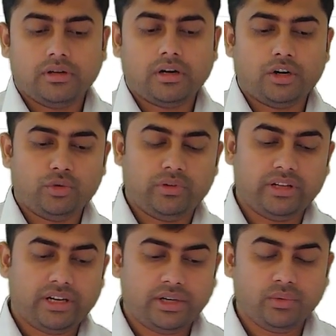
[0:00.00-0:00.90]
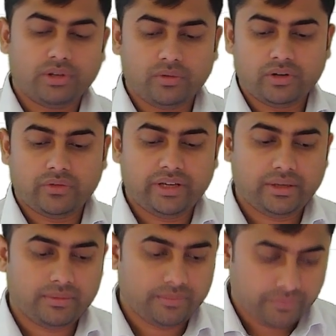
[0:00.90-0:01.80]
How do we create new keyword
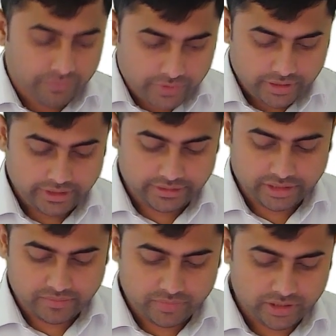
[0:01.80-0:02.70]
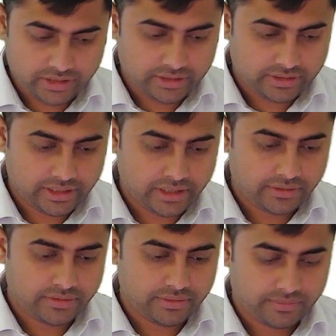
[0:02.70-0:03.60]
way? Example, in this
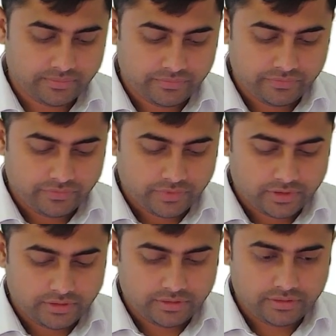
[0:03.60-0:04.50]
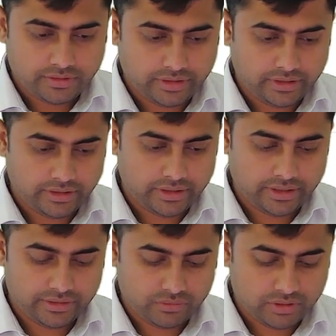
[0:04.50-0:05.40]
case, string
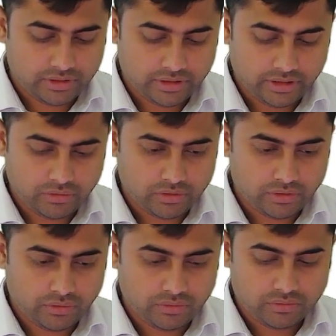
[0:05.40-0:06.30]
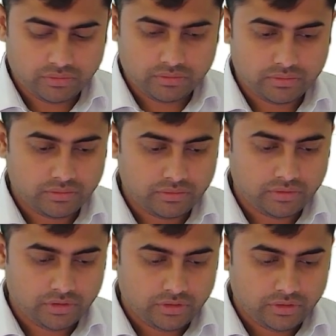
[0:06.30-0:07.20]
S1 equal to
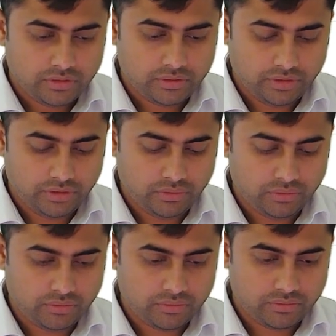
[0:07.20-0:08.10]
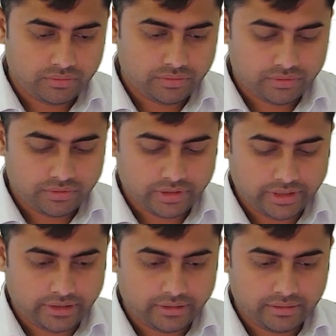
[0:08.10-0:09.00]
new string,